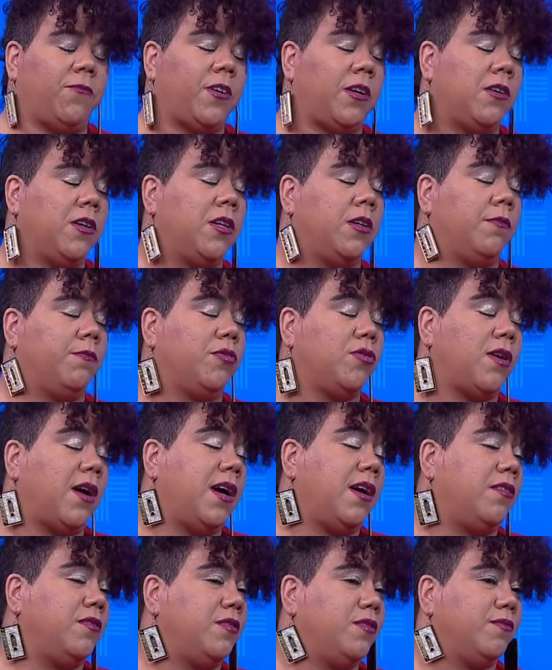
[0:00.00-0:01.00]
very
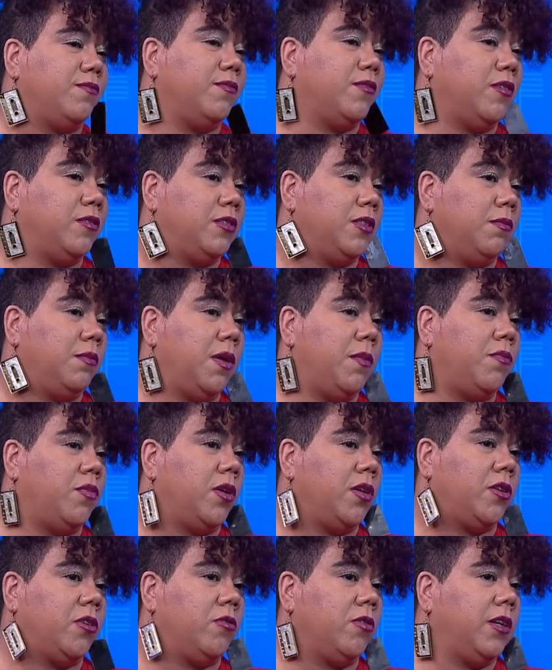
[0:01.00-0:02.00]
proud to be
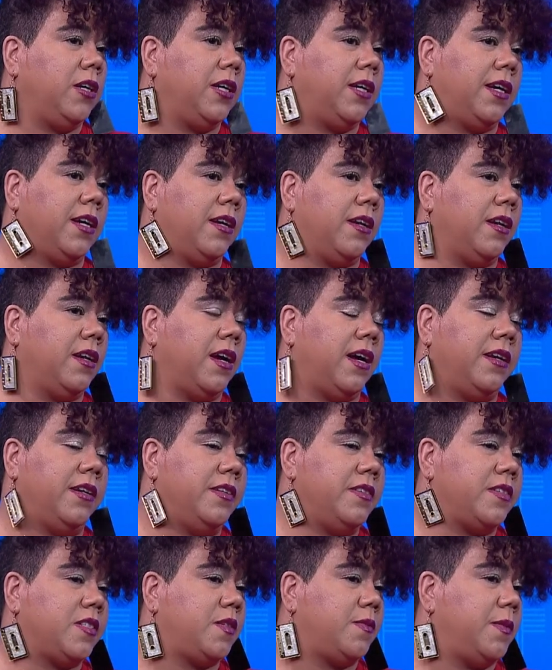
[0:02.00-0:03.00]
Puerto Rican. I
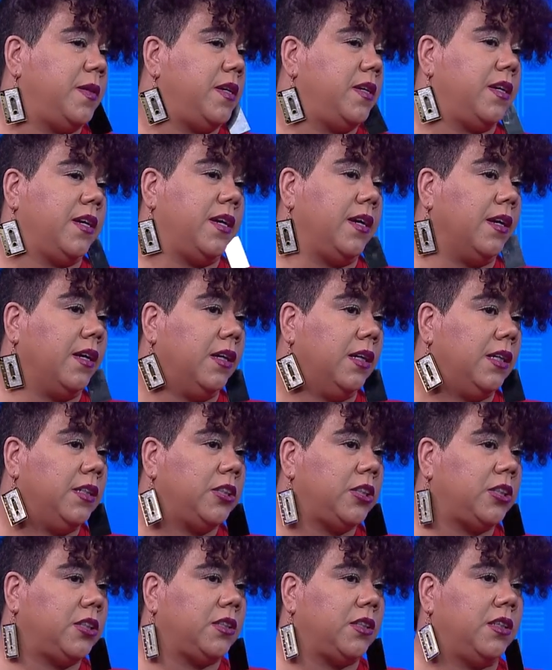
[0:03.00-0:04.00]
didn't speak
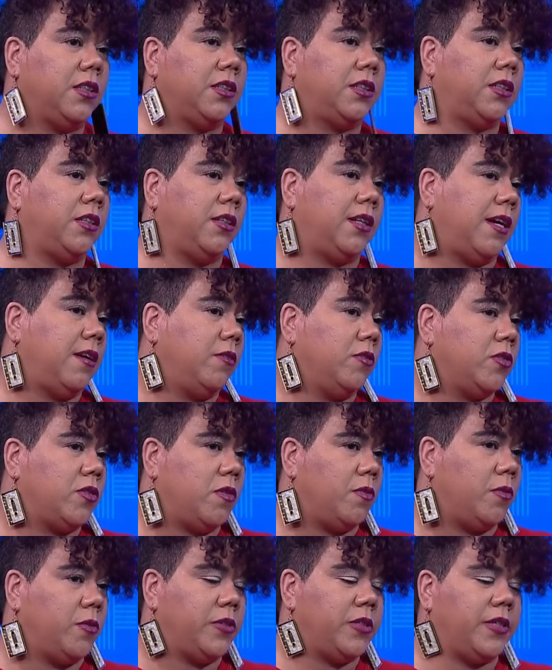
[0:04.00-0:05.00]
English until I was
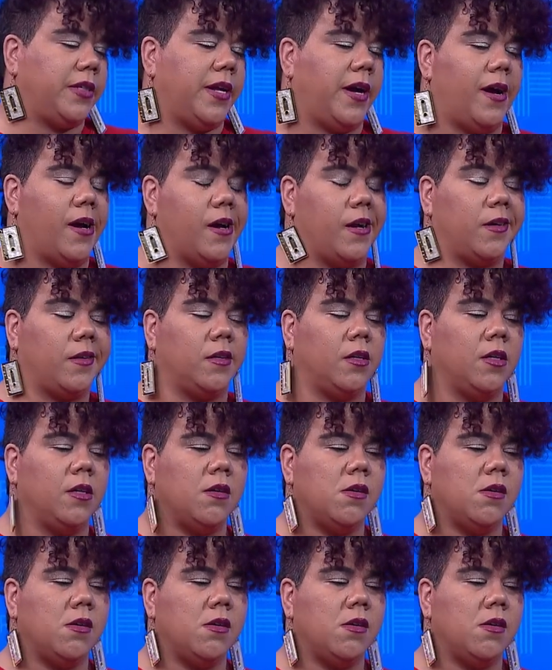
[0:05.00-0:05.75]
almost nine.